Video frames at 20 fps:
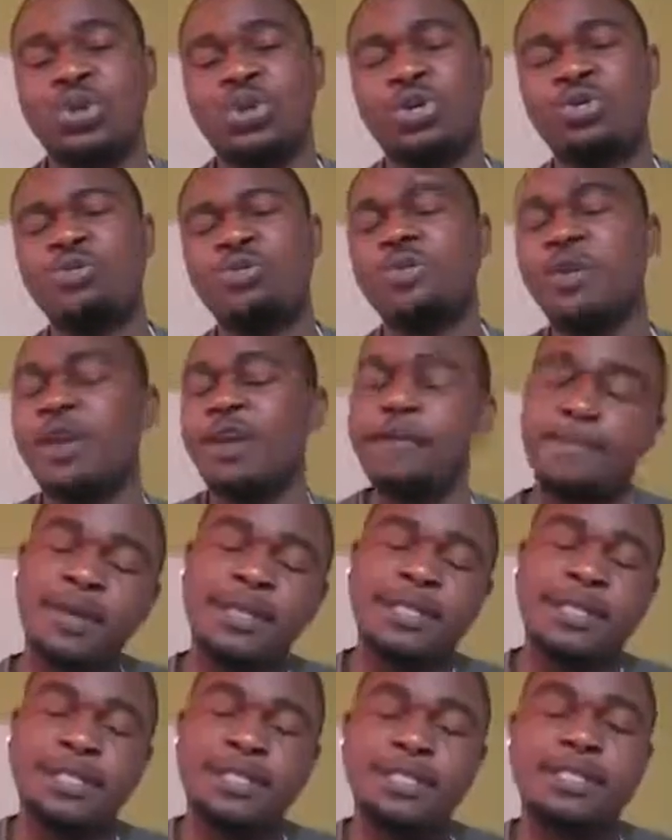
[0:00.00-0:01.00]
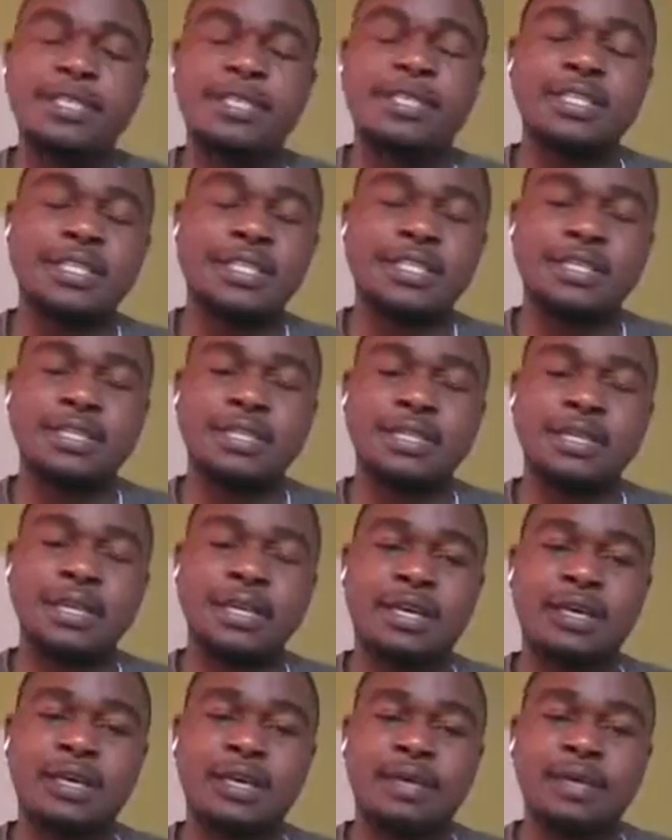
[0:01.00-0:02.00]
make better decisions,
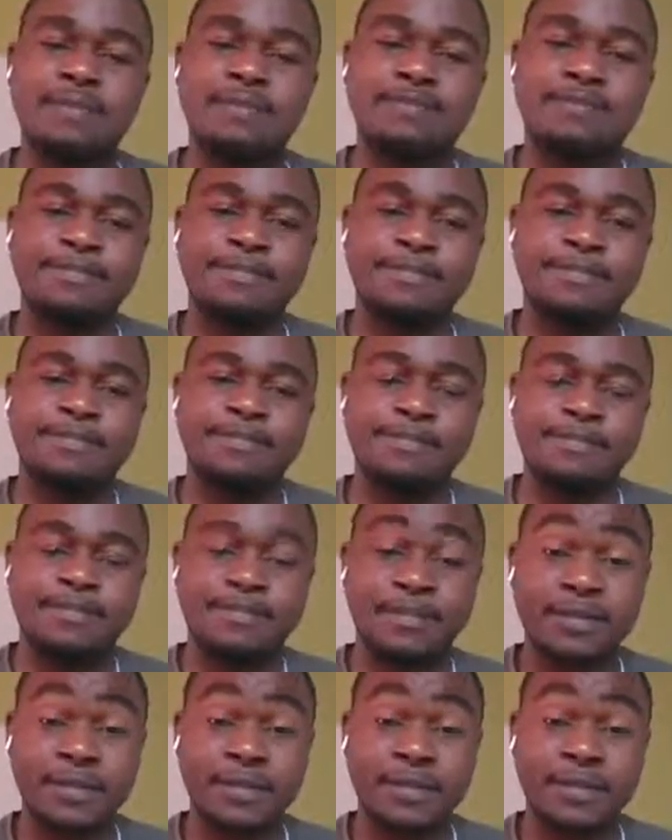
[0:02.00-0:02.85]
to